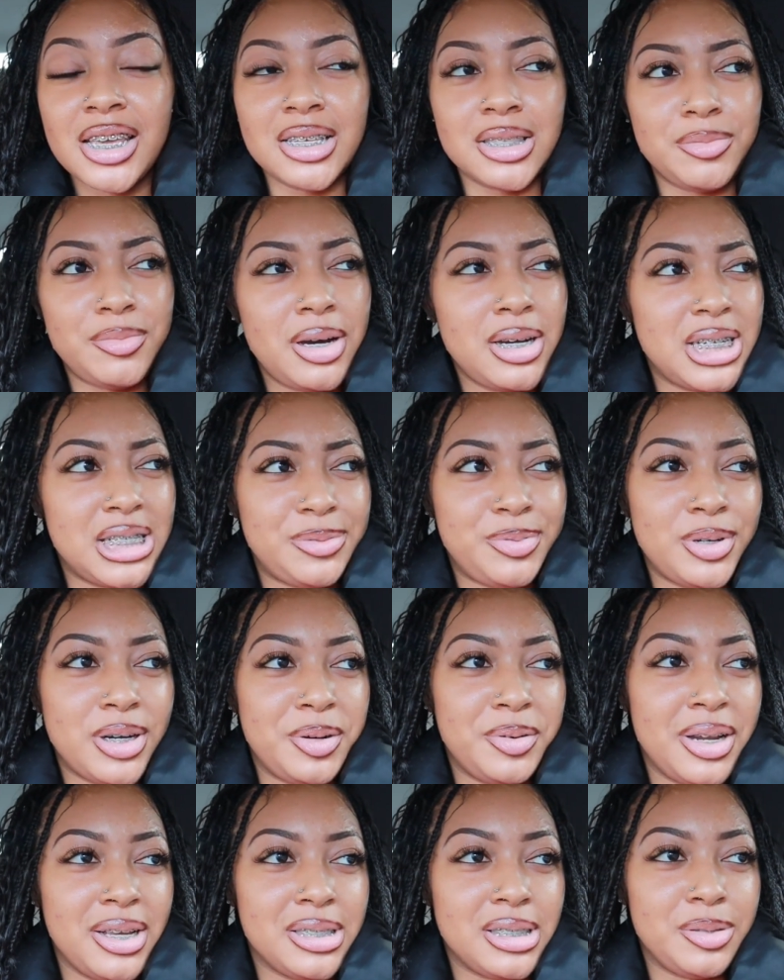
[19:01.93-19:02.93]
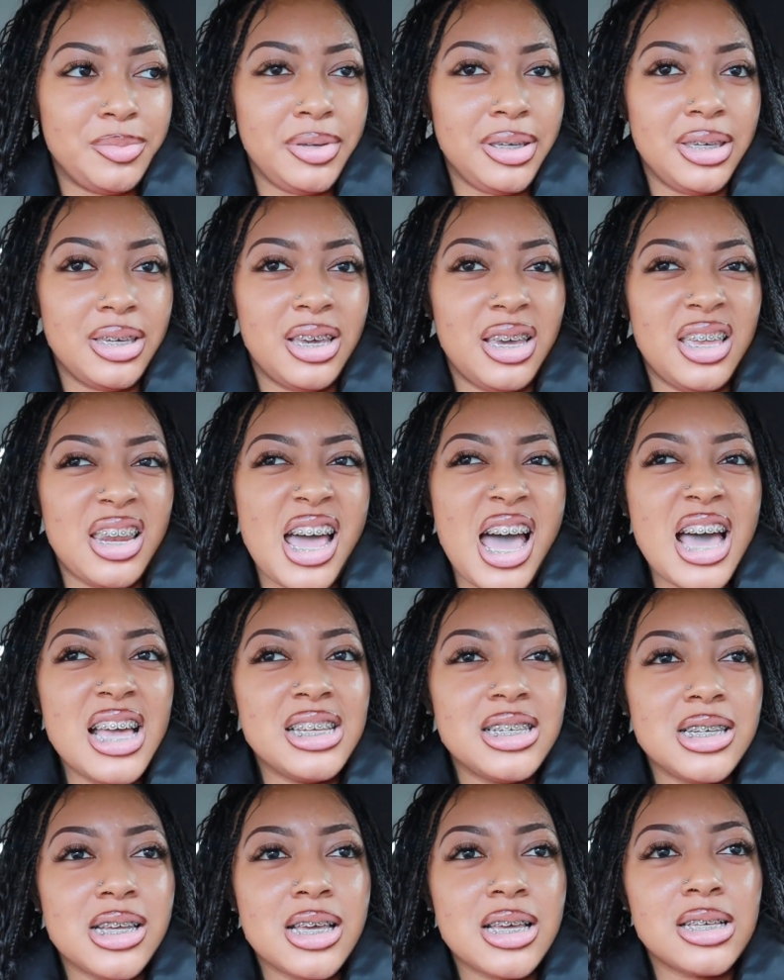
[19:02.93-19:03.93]
Somebody just put him next to me, and I
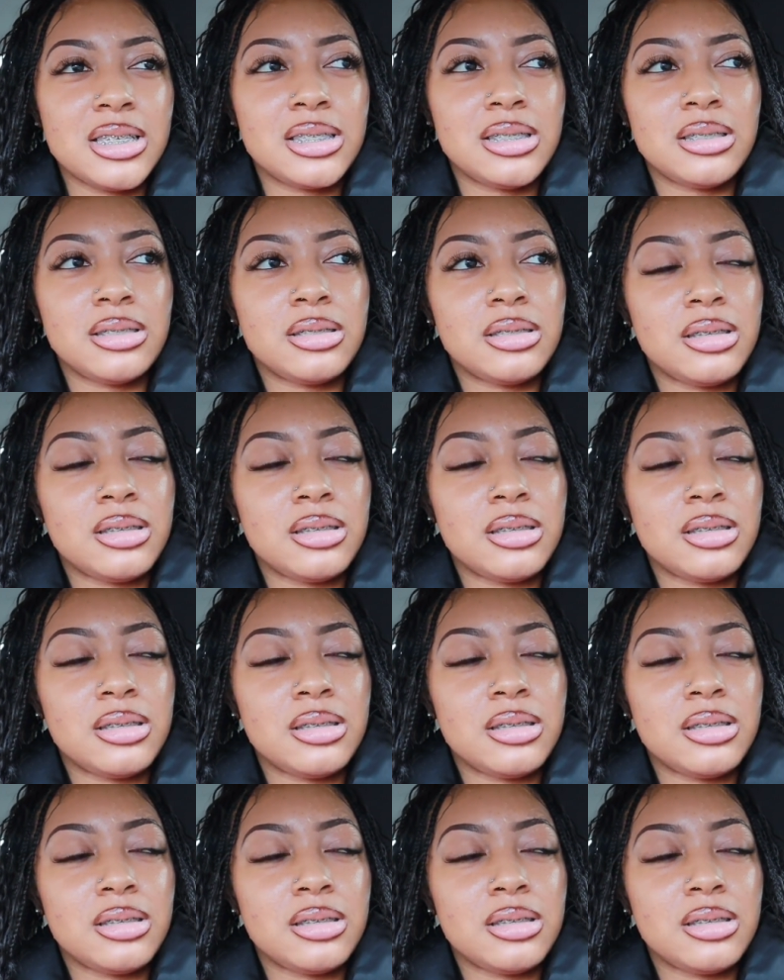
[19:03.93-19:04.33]
just